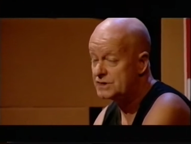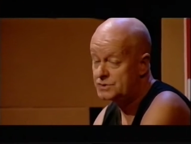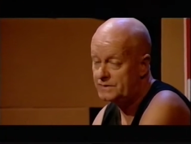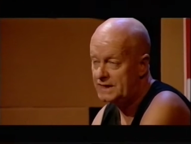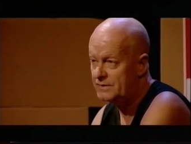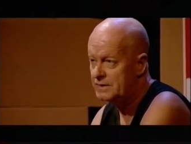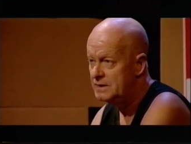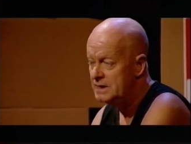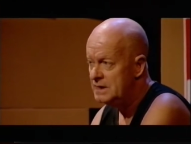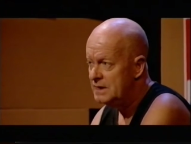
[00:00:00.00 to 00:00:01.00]
I saw it the
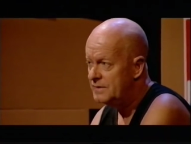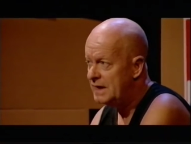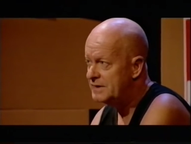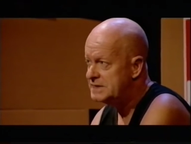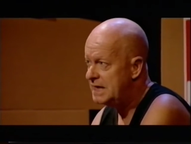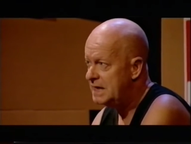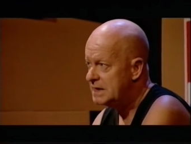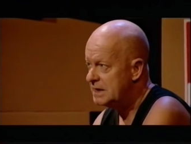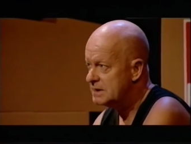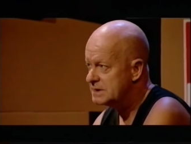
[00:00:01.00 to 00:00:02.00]
other day
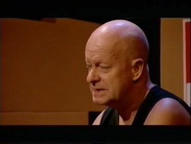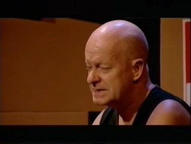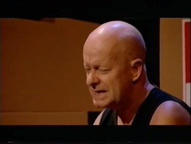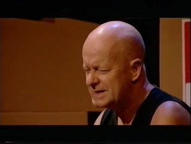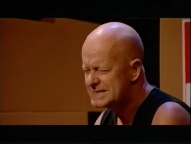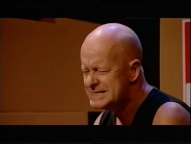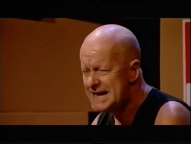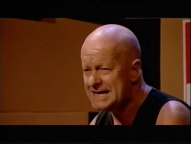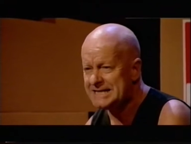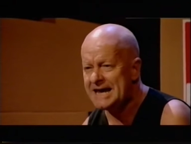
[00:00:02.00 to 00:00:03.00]
again, this
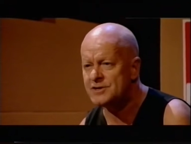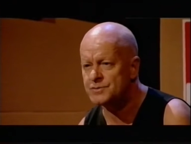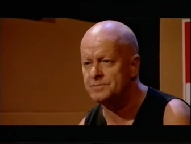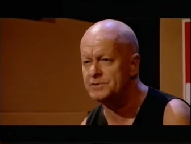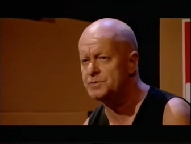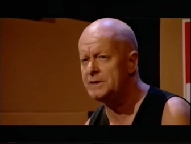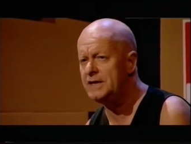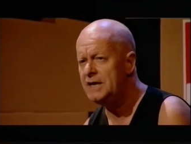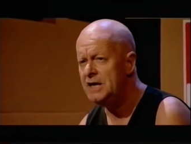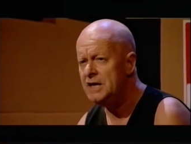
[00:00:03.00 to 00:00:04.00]
naked hatred between